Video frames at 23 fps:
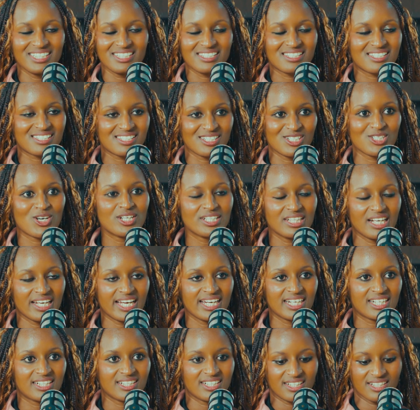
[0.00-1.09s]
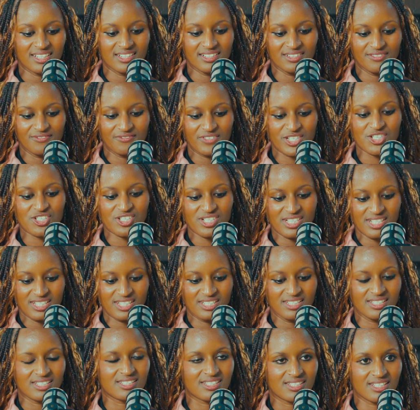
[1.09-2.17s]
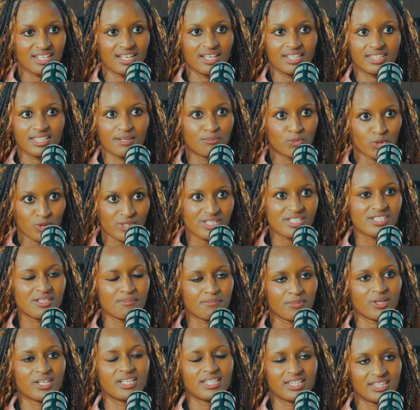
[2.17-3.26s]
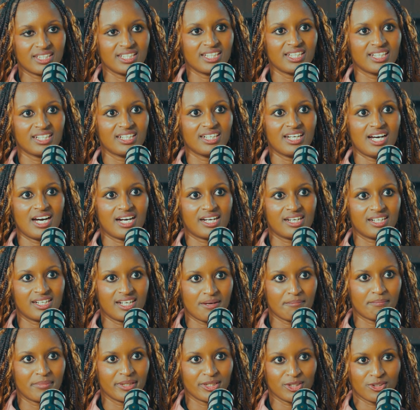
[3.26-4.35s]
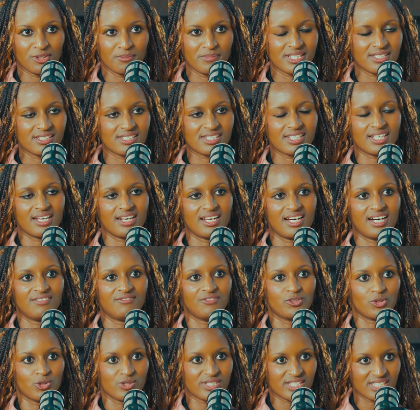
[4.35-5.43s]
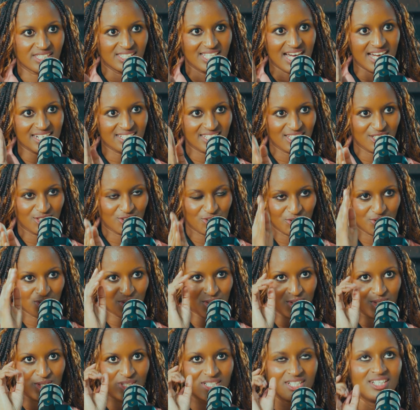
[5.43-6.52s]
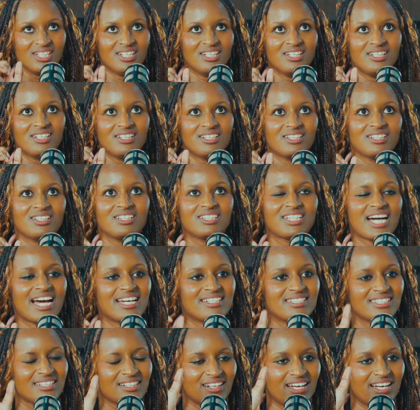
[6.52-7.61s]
it's not like a vision is the most important thing a company or a business can have, because that is your guiding